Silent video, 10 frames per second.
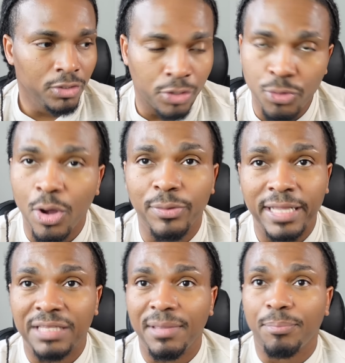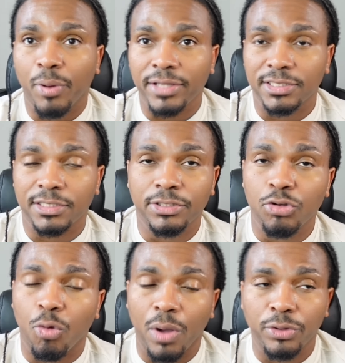You don't need to be present to
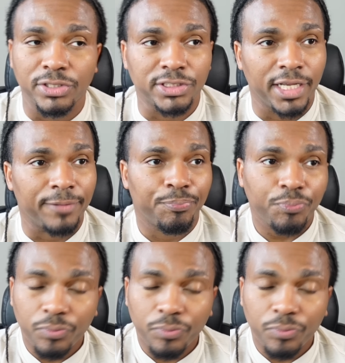do a wellness check.